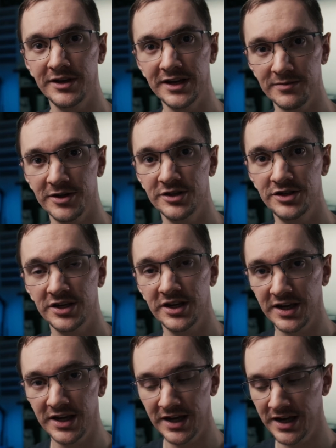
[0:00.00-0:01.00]
the image
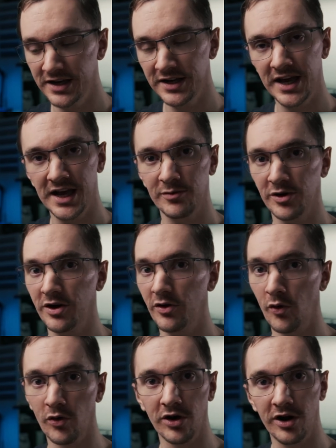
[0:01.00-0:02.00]
in camera
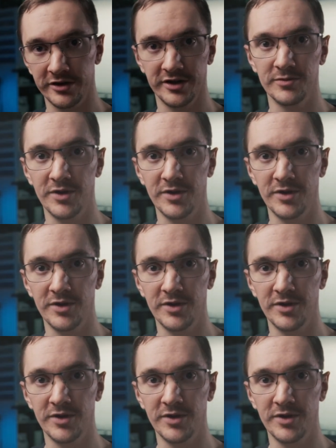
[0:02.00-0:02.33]
or on your